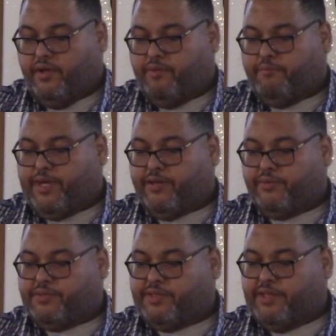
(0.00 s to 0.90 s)
Baal
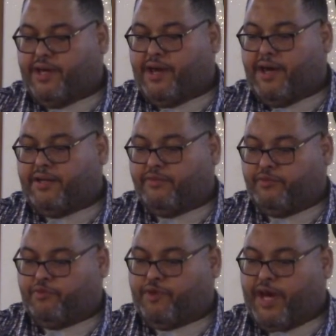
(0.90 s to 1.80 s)
was the God of
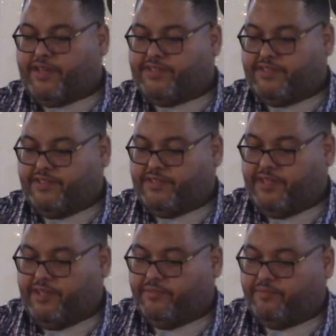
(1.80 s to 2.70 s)

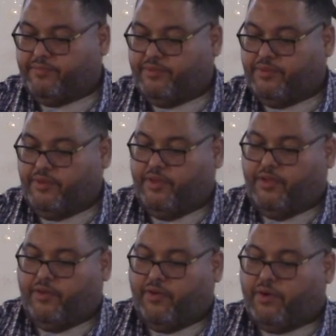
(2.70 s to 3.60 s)
apostasy.
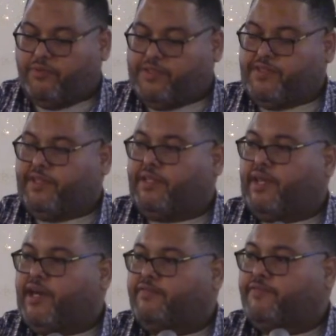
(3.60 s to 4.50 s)
Aren't we seeing a
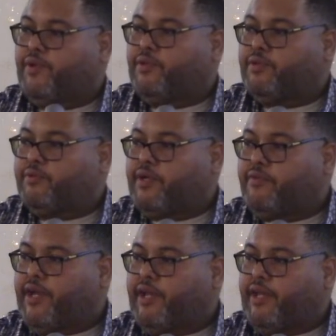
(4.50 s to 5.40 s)
lot of falling away
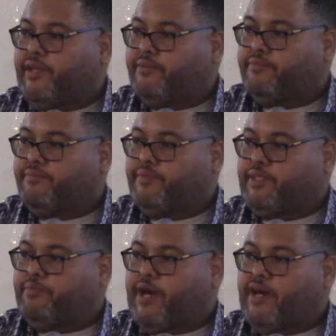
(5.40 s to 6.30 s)
right now?
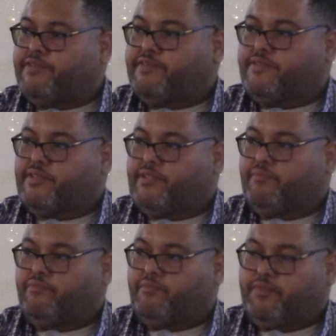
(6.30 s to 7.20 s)
The apostasy,
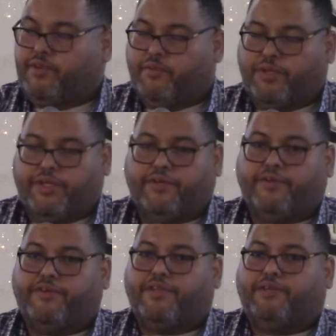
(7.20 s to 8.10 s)
don't want to hear
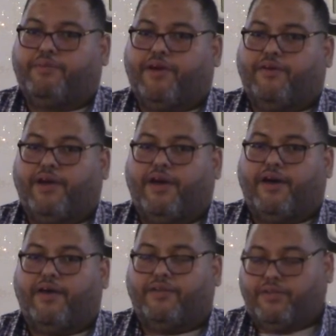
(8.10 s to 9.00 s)
anything about
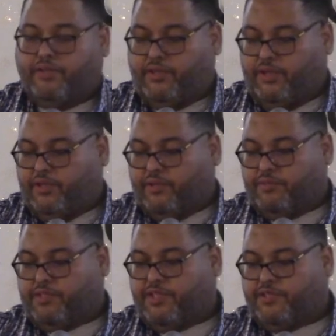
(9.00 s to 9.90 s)
God.
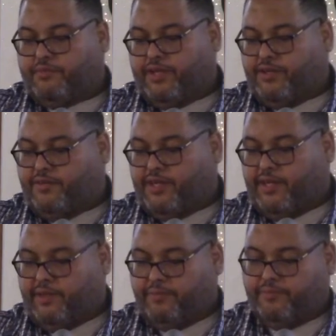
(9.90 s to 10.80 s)
Don't teach me
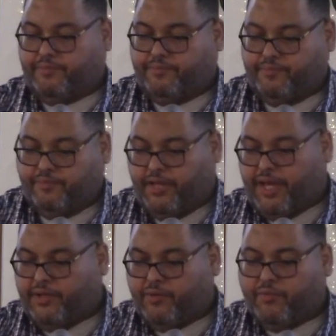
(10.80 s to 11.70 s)
anything.
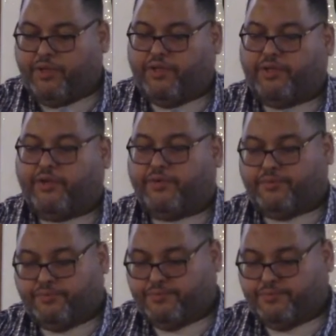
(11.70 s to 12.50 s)
I don't want to learn.